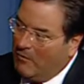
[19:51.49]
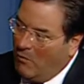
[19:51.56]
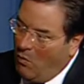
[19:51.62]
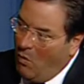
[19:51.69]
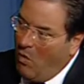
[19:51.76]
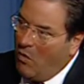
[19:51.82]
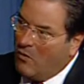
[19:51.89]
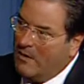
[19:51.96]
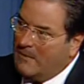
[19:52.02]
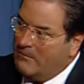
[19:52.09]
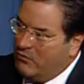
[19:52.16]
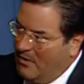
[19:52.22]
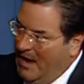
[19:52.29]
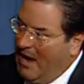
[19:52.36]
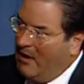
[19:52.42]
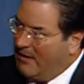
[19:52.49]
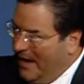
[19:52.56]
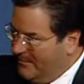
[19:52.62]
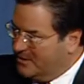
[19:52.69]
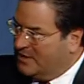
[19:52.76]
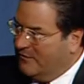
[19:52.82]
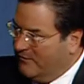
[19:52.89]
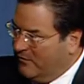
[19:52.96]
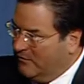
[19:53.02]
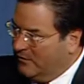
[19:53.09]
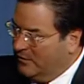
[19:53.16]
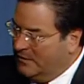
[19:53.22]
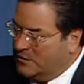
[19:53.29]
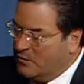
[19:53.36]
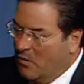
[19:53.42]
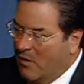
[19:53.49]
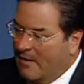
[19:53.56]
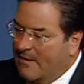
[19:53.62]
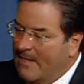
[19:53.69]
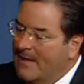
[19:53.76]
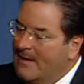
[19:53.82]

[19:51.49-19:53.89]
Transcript: Warren Brown, obviously for Liz Warren.